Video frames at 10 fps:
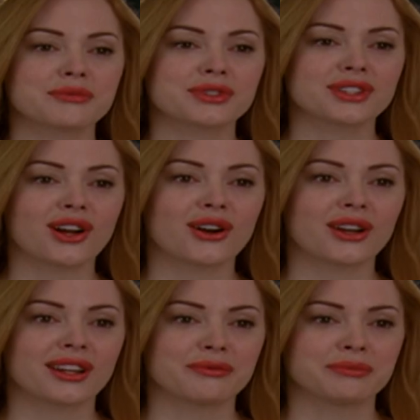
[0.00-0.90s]
I'm
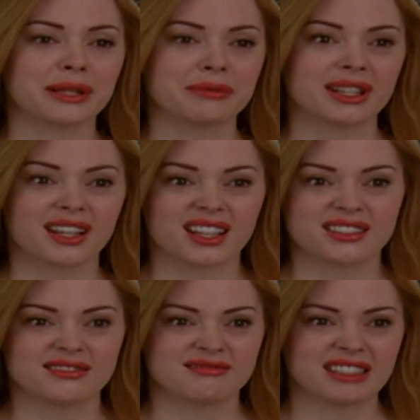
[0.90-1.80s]
sorry. Maybe
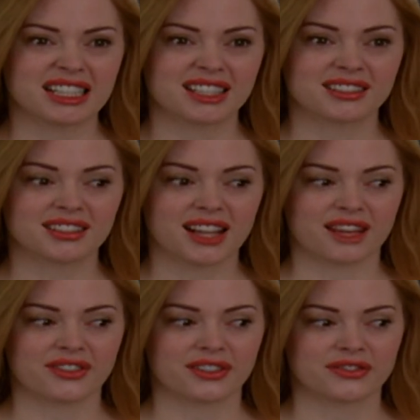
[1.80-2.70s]
I needed a
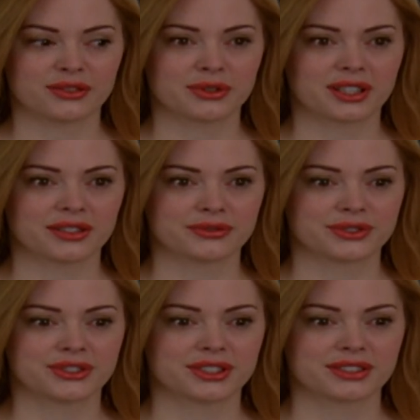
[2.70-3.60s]
laugh after what I
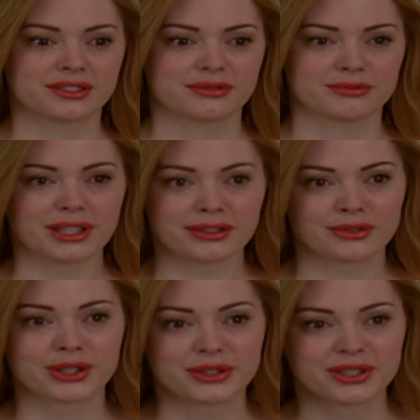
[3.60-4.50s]
just went through.